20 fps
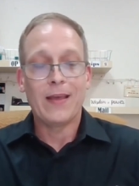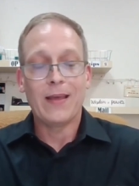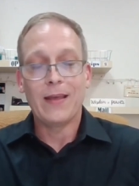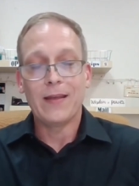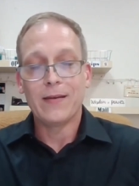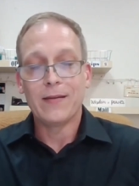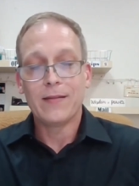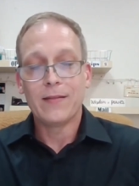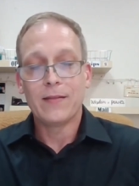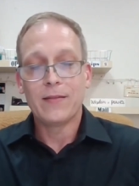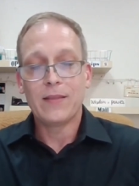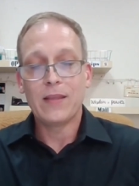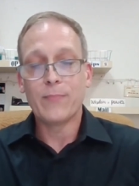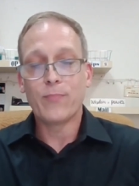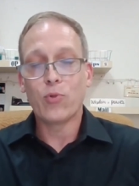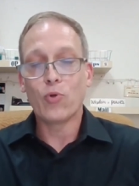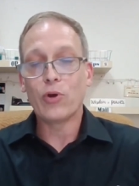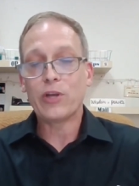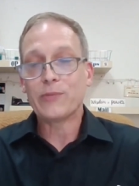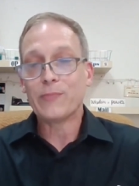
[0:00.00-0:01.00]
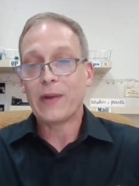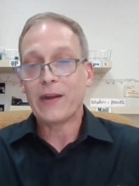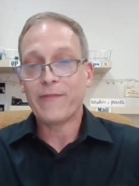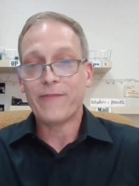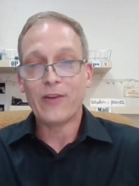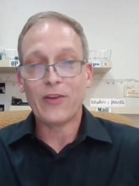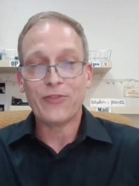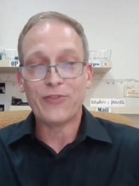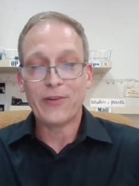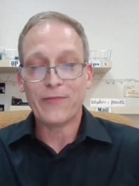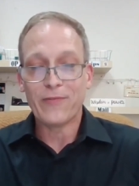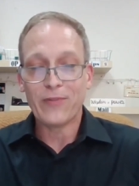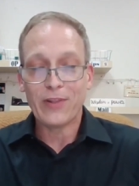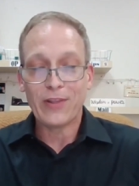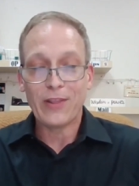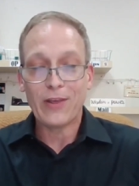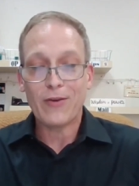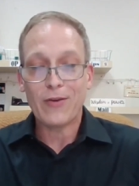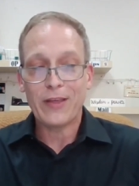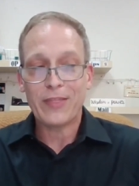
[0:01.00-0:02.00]
And the employees might have felt
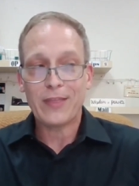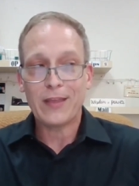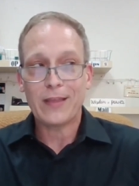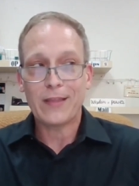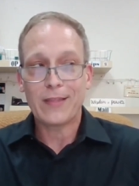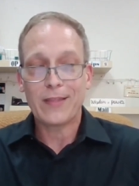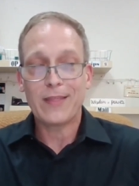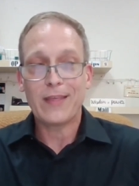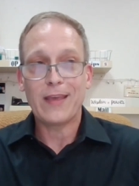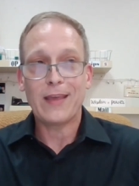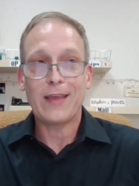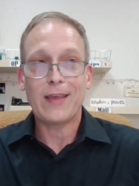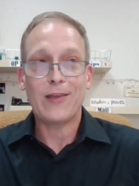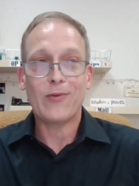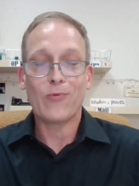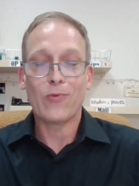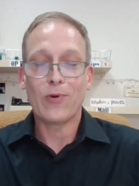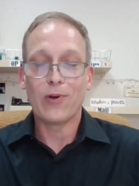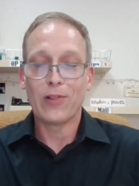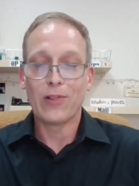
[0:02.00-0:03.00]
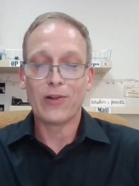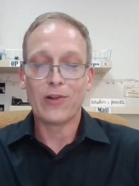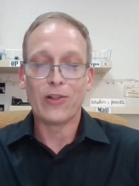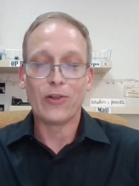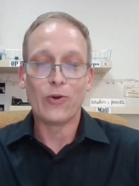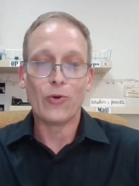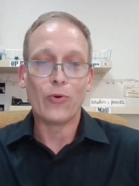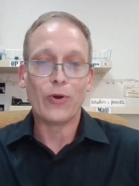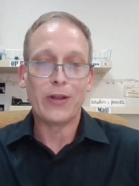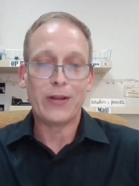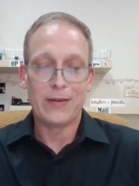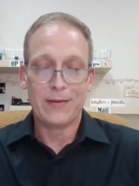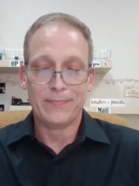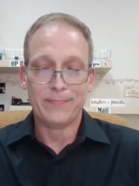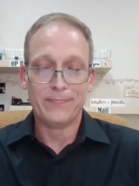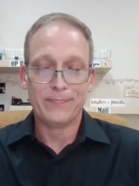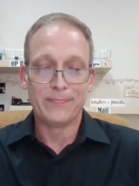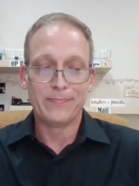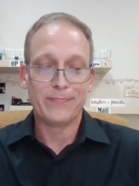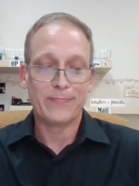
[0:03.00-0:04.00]
differently, though. I think they were a little annoyed.
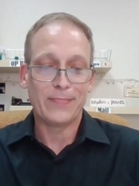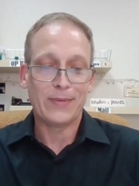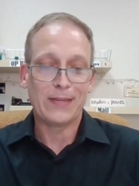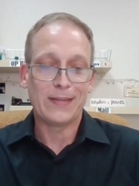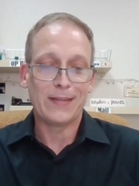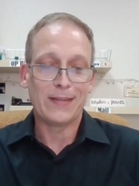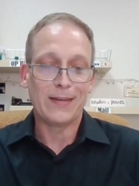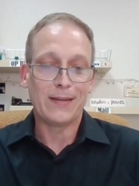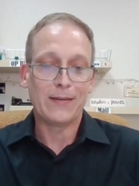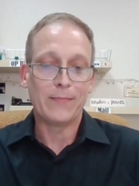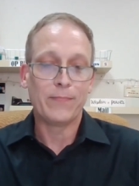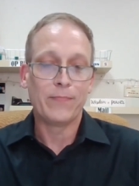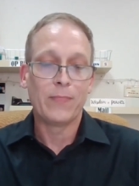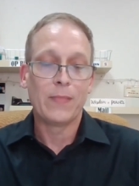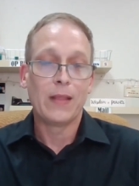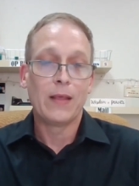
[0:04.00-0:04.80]
But, uh,